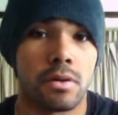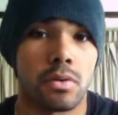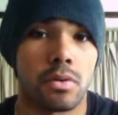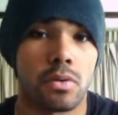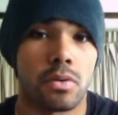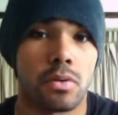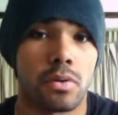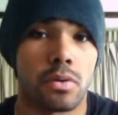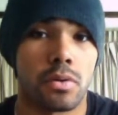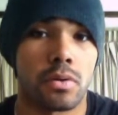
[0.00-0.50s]

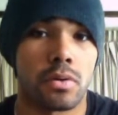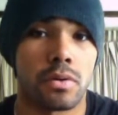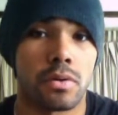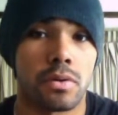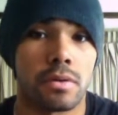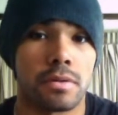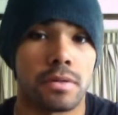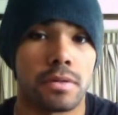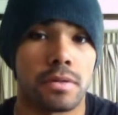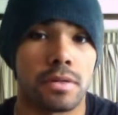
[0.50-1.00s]

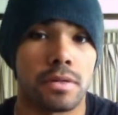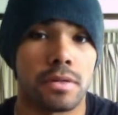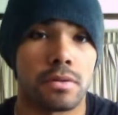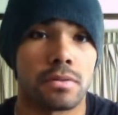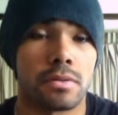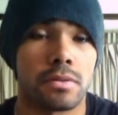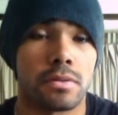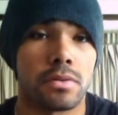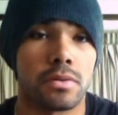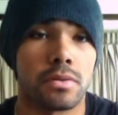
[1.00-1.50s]
or you
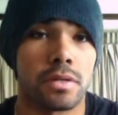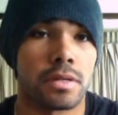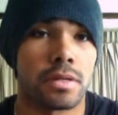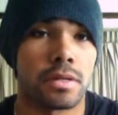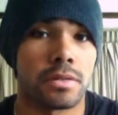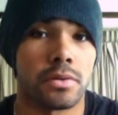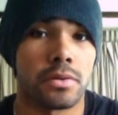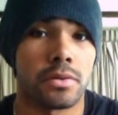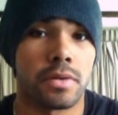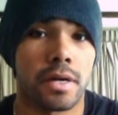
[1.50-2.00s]
know looking
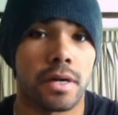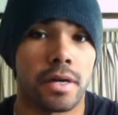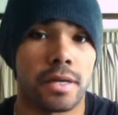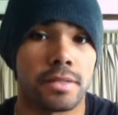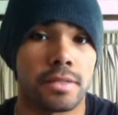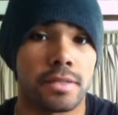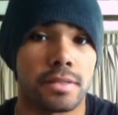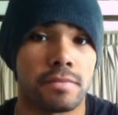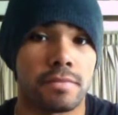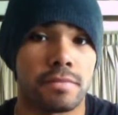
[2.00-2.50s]
at your
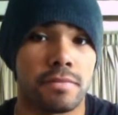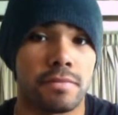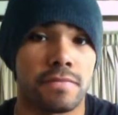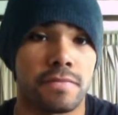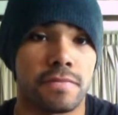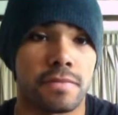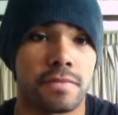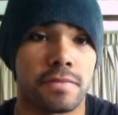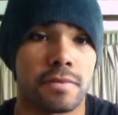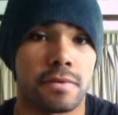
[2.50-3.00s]
eyes with
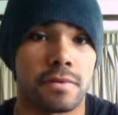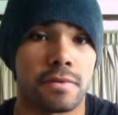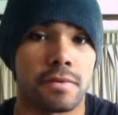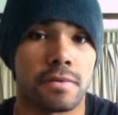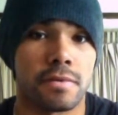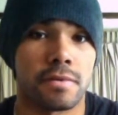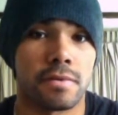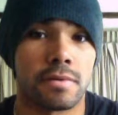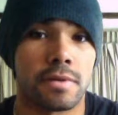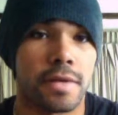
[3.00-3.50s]

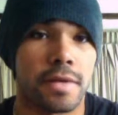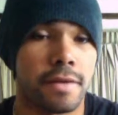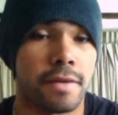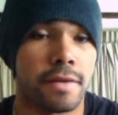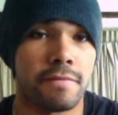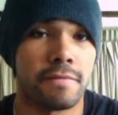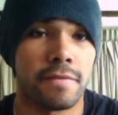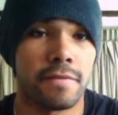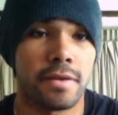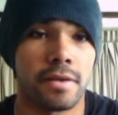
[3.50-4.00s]
uh,
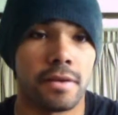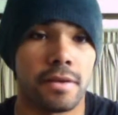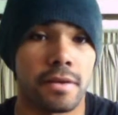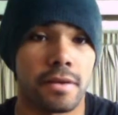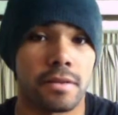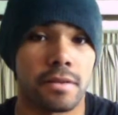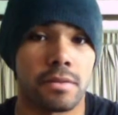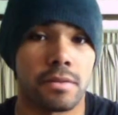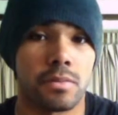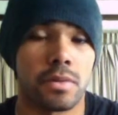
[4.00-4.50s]
envy
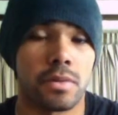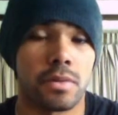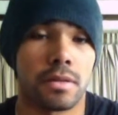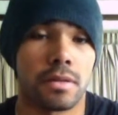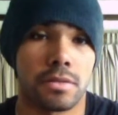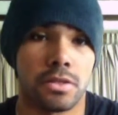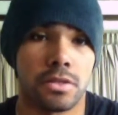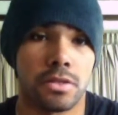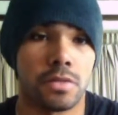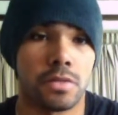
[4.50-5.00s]
and
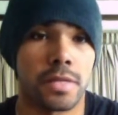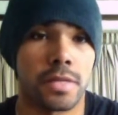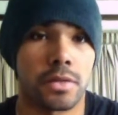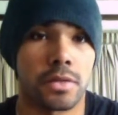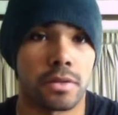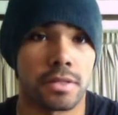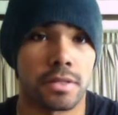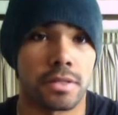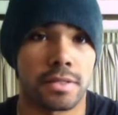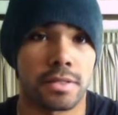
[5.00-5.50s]
well she'll make
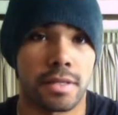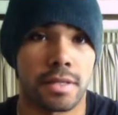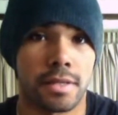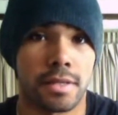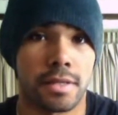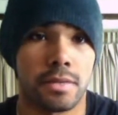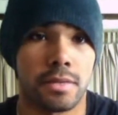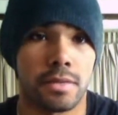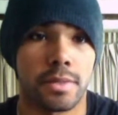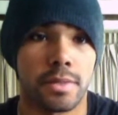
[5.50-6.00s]
you understand
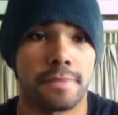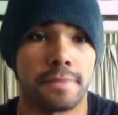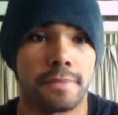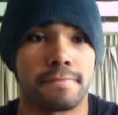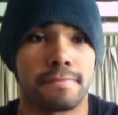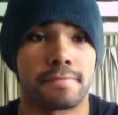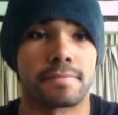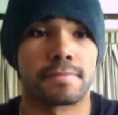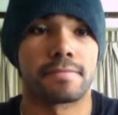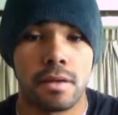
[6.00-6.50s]
anyway
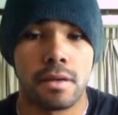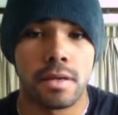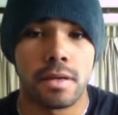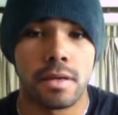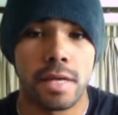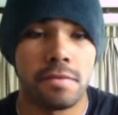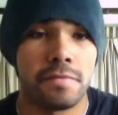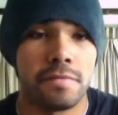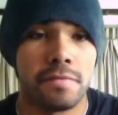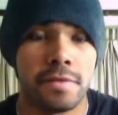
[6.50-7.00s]

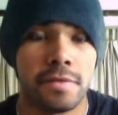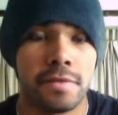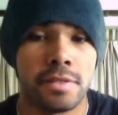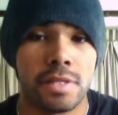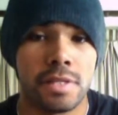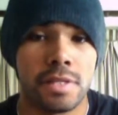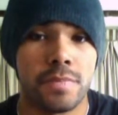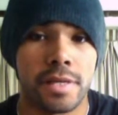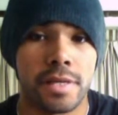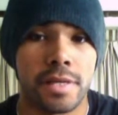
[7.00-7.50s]
everything
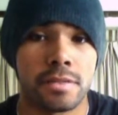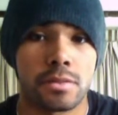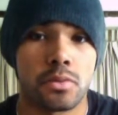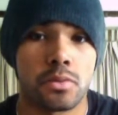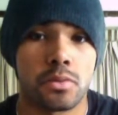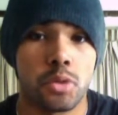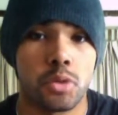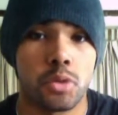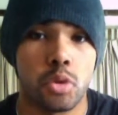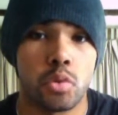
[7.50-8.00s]
depends
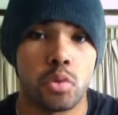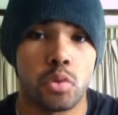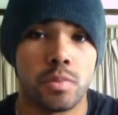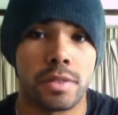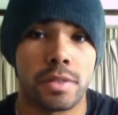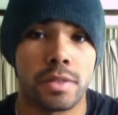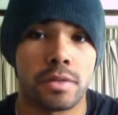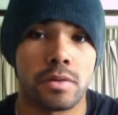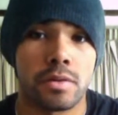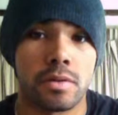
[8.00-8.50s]
on you
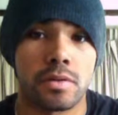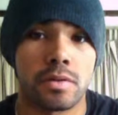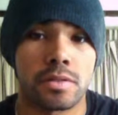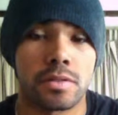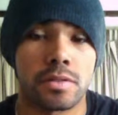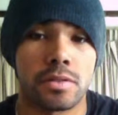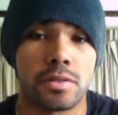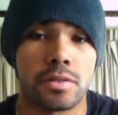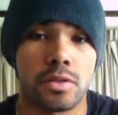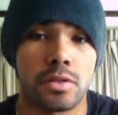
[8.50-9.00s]
because
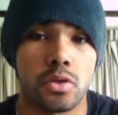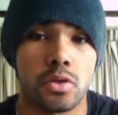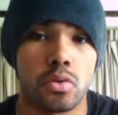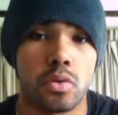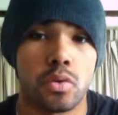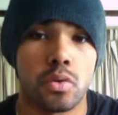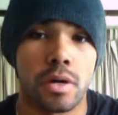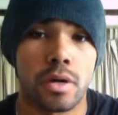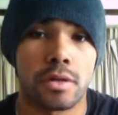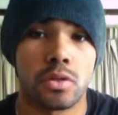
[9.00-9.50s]

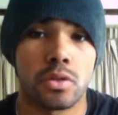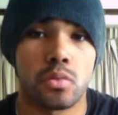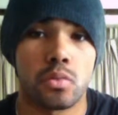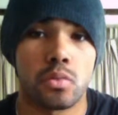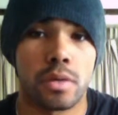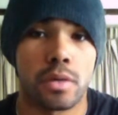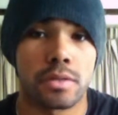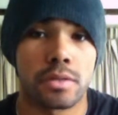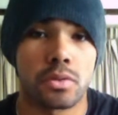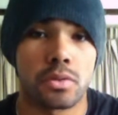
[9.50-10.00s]
you are the
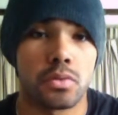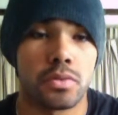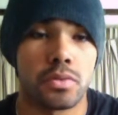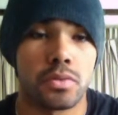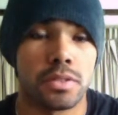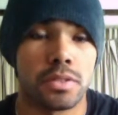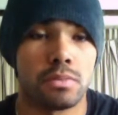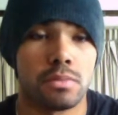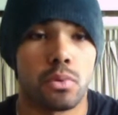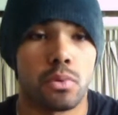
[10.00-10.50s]
one who
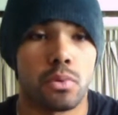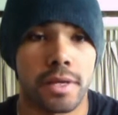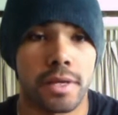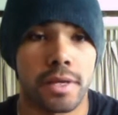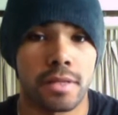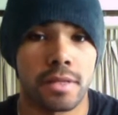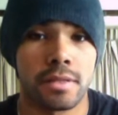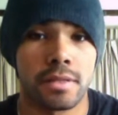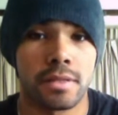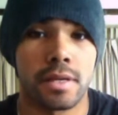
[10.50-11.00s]
is
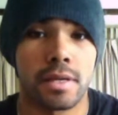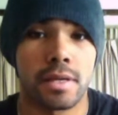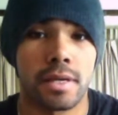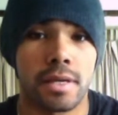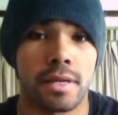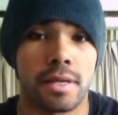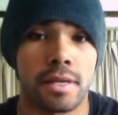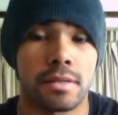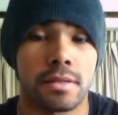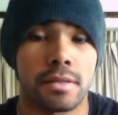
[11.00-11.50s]
working
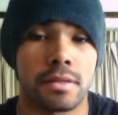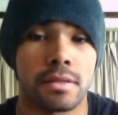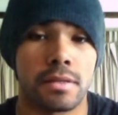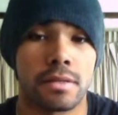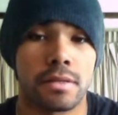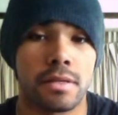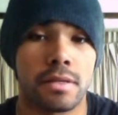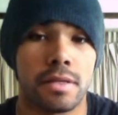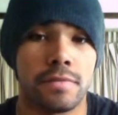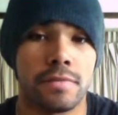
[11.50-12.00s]
and
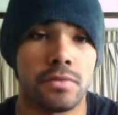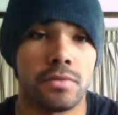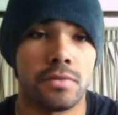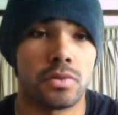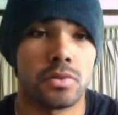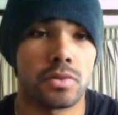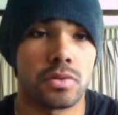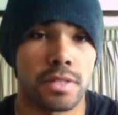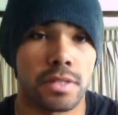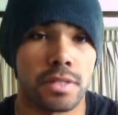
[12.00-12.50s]
if you
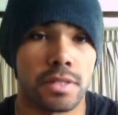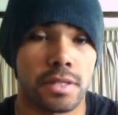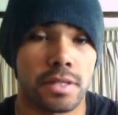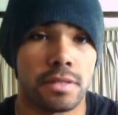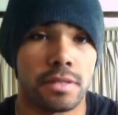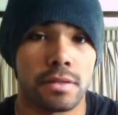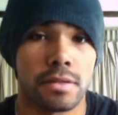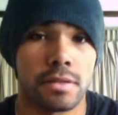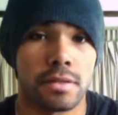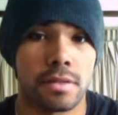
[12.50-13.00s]
succeed
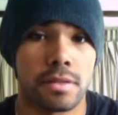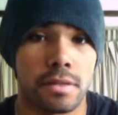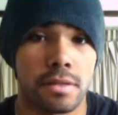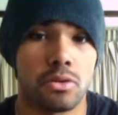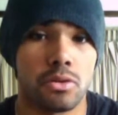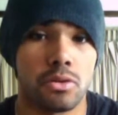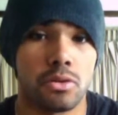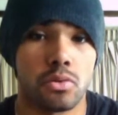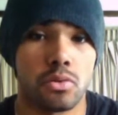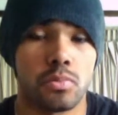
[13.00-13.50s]

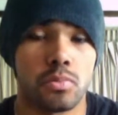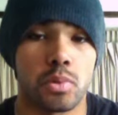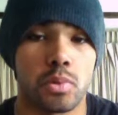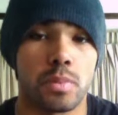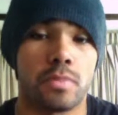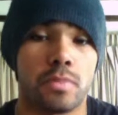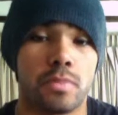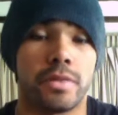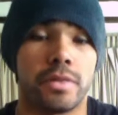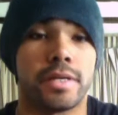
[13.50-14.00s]
you
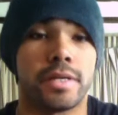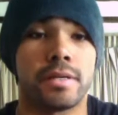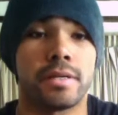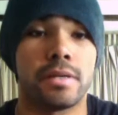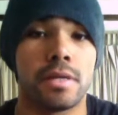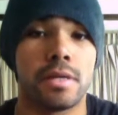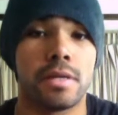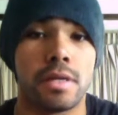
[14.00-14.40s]
probably